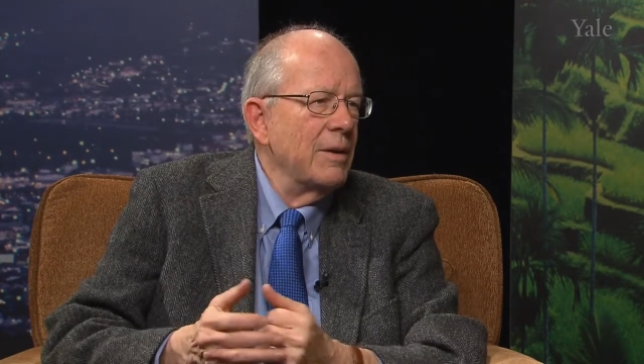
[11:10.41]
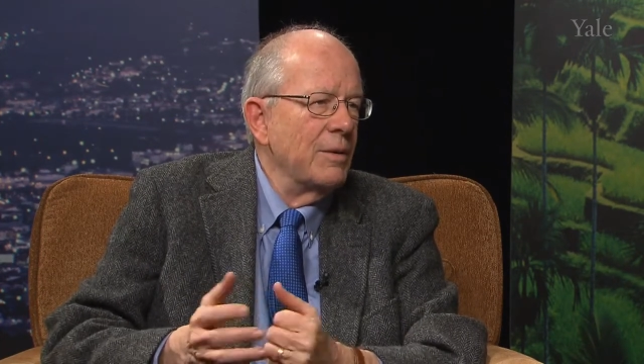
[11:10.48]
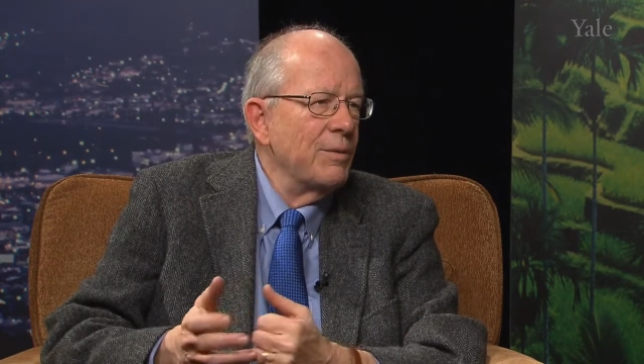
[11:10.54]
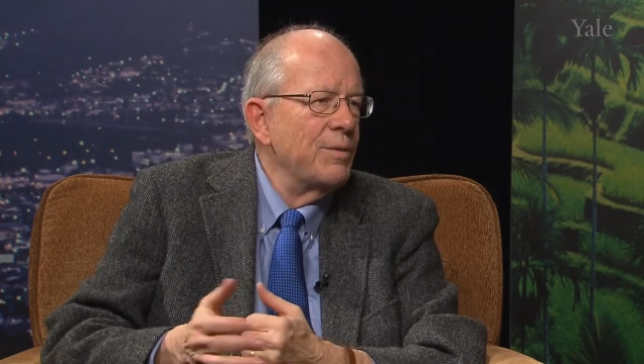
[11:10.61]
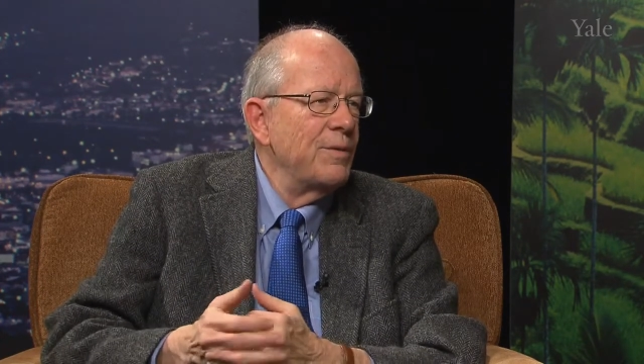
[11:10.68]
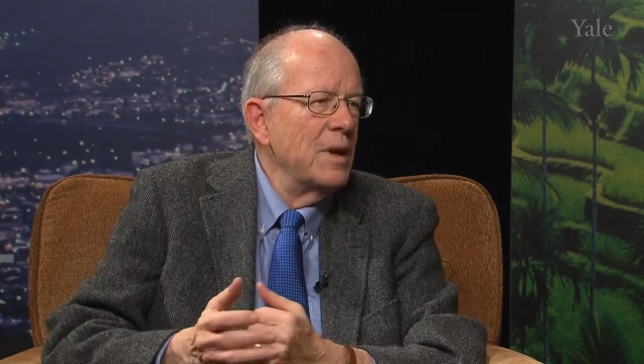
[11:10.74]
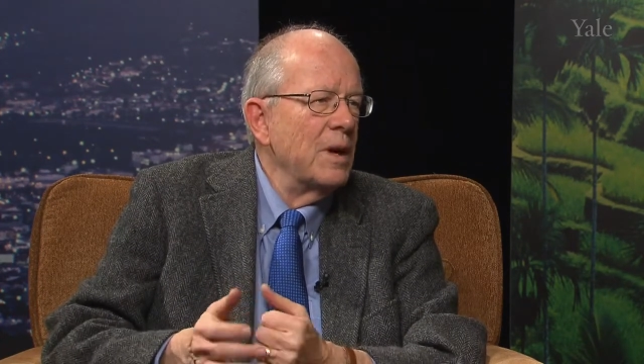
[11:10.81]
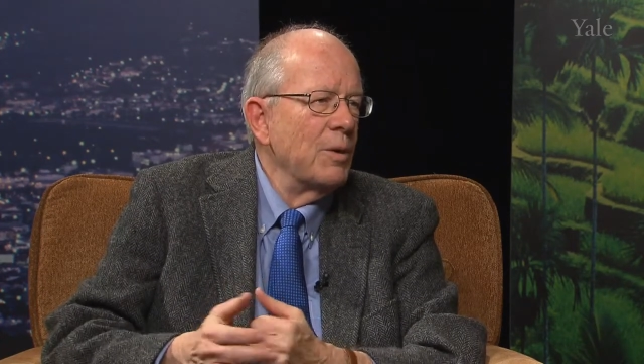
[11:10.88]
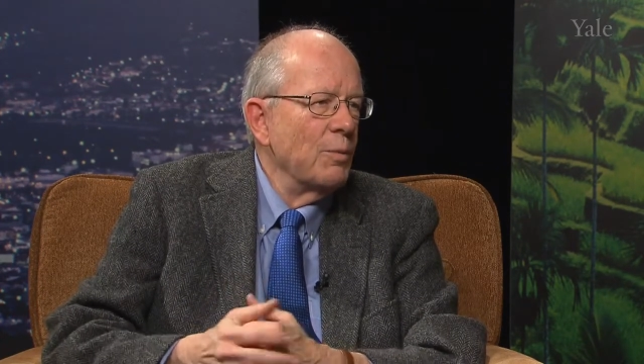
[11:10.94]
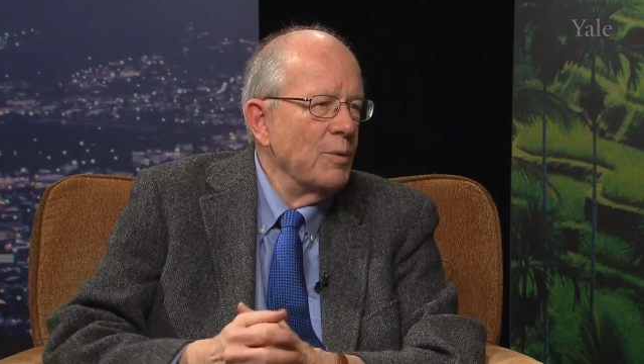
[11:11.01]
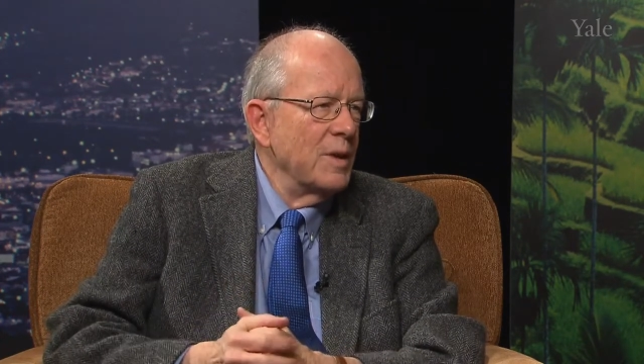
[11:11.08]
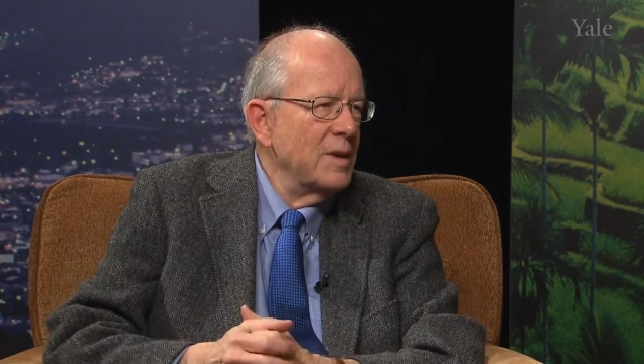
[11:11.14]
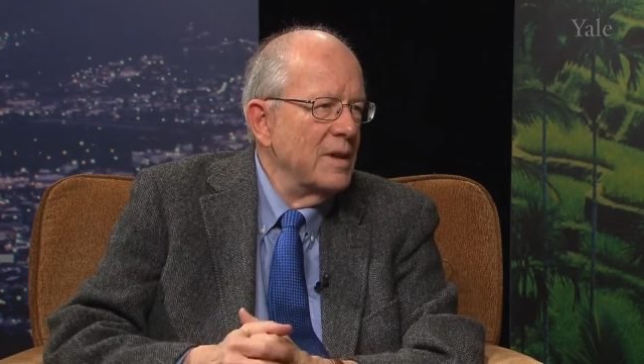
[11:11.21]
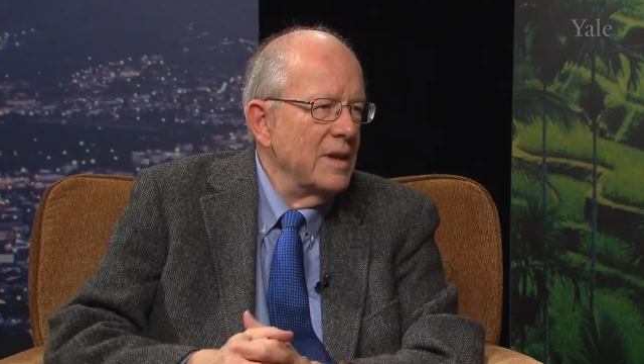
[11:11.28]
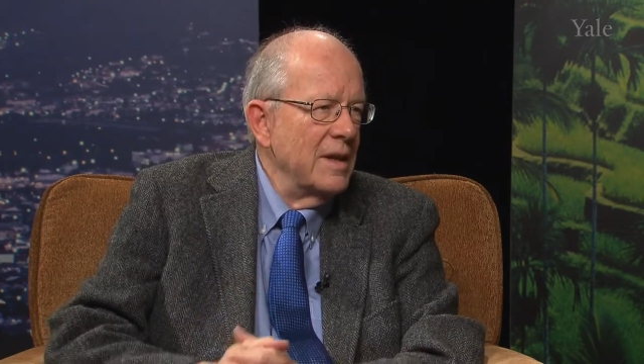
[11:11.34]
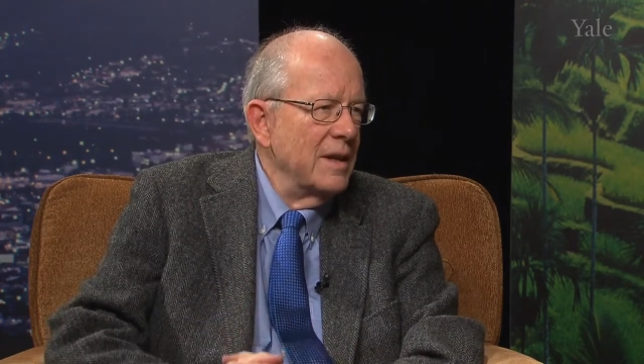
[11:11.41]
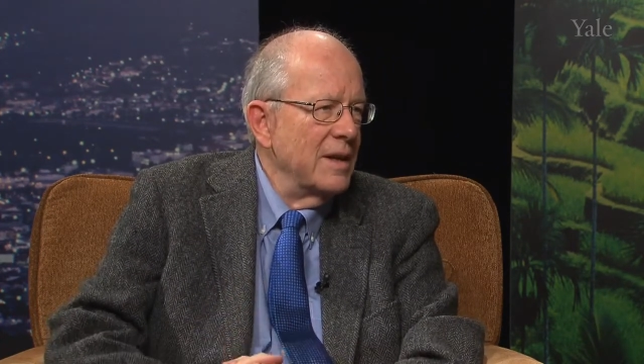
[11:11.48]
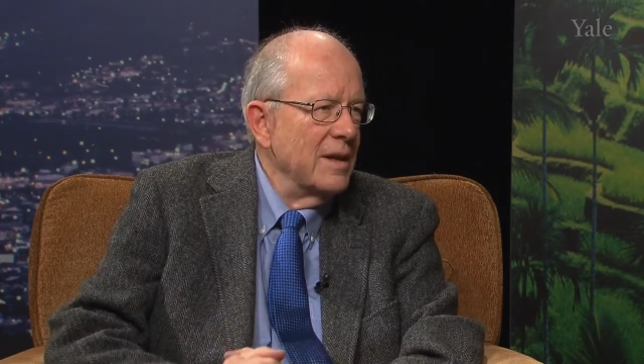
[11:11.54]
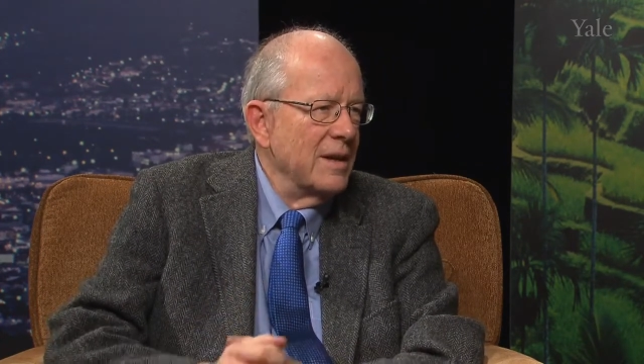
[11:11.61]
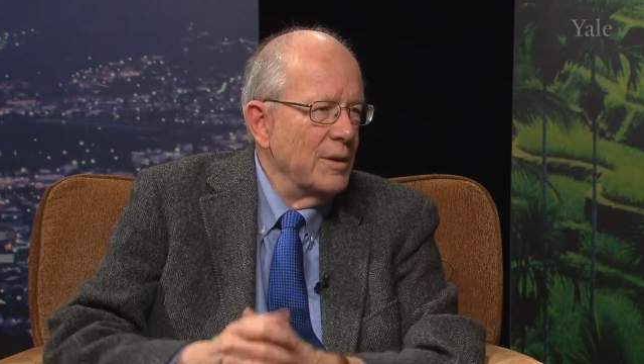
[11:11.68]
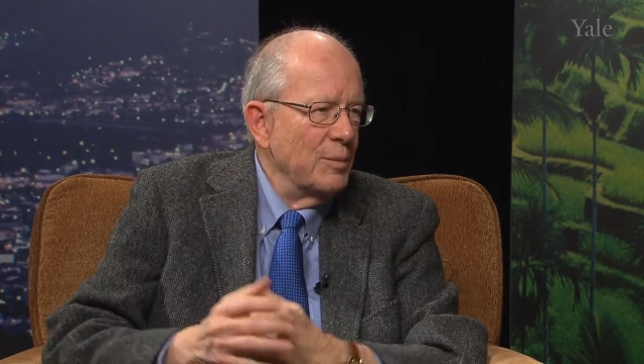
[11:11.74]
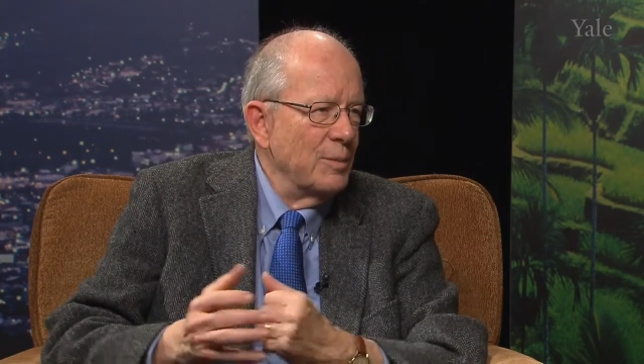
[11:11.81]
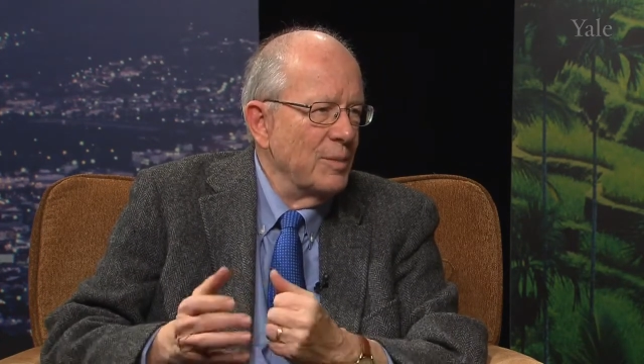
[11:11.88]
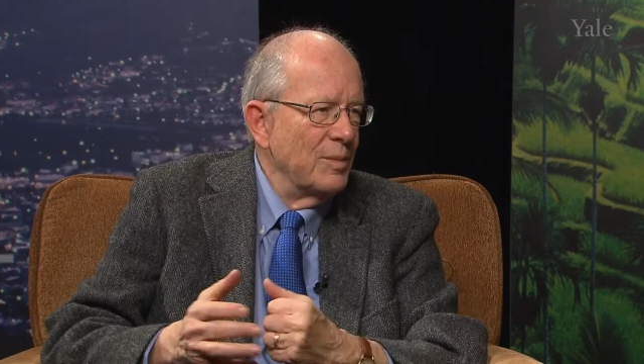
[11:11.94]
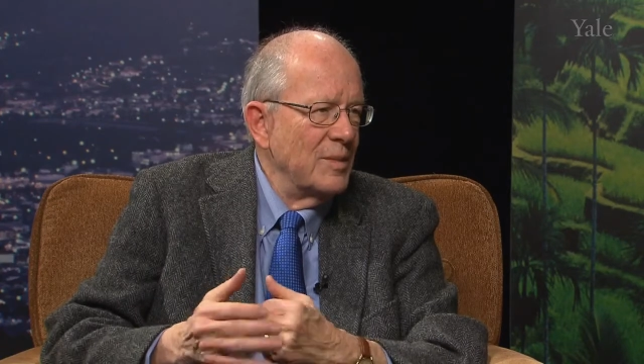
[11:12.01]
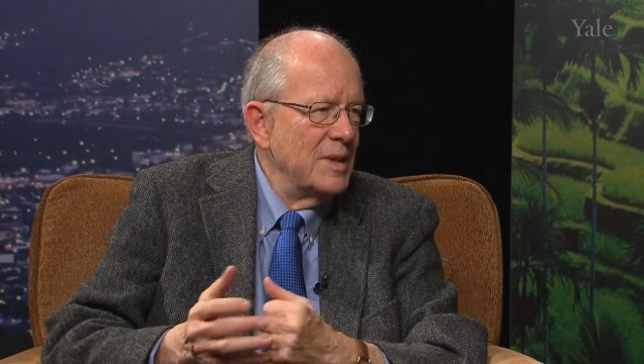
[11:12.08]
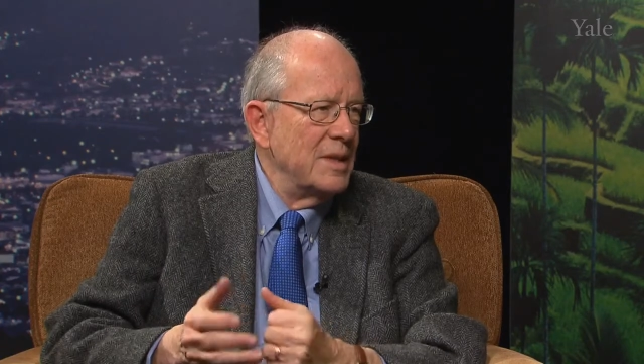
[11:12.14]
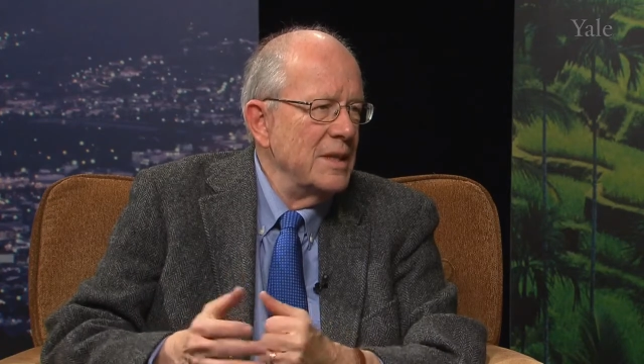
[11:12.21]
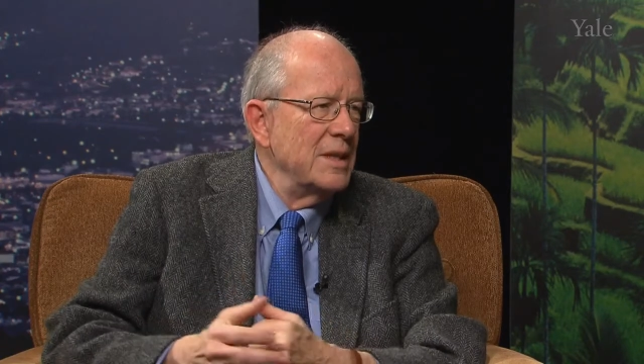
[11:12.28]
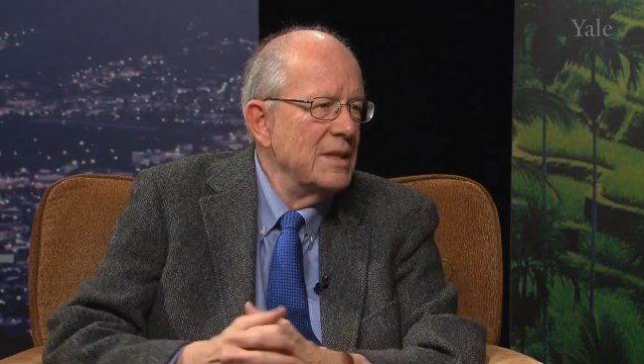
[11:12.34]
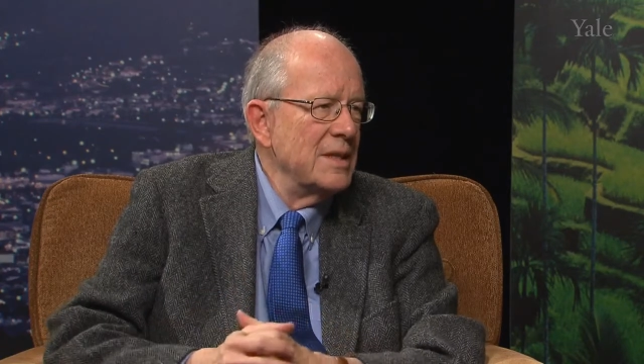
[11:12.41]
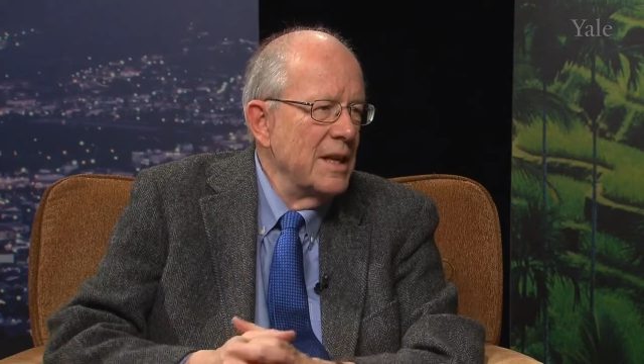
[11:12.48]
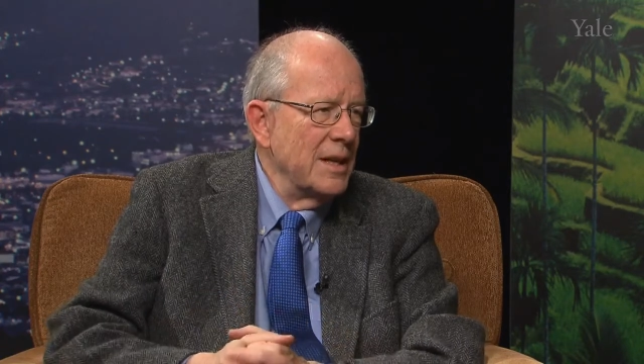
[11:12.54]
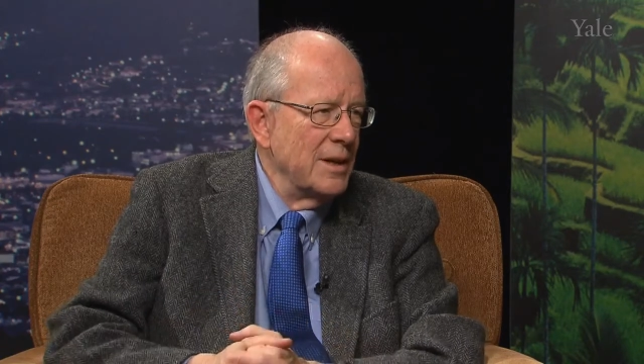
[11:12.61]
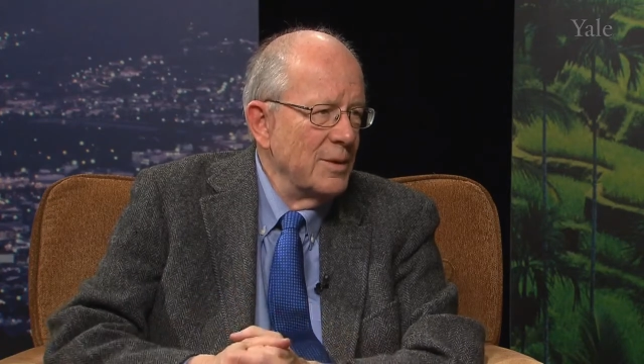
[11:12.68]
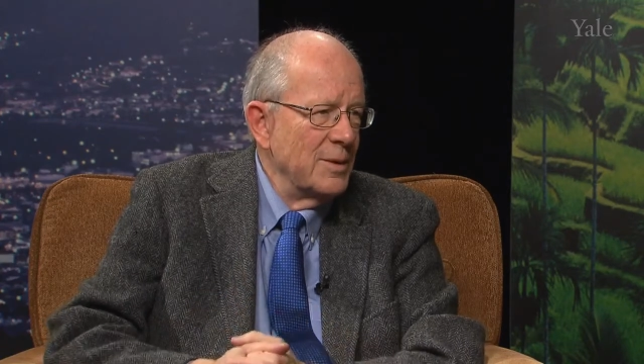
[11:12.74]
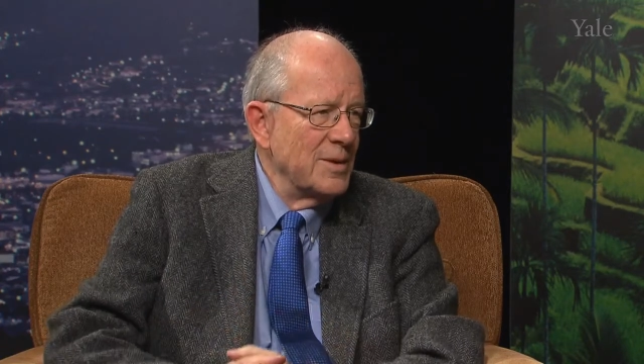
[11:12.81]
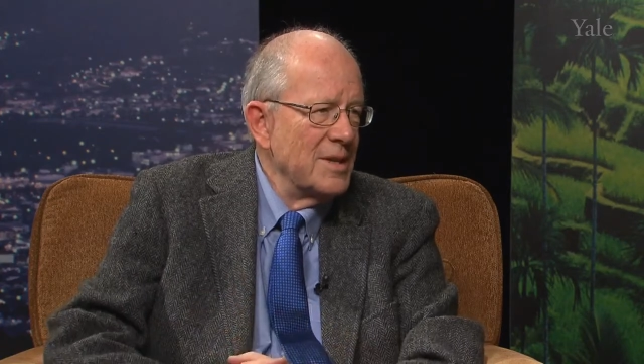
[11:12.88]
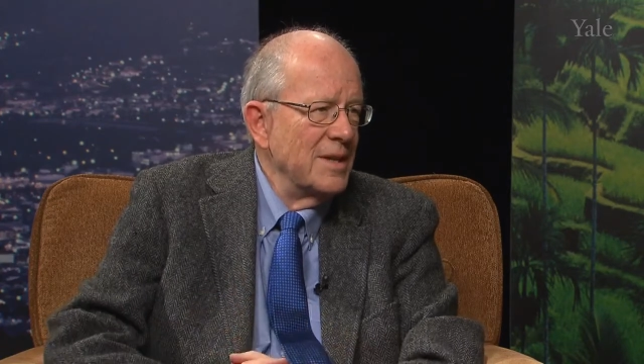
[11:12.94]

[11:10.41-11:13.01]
fiddle with the details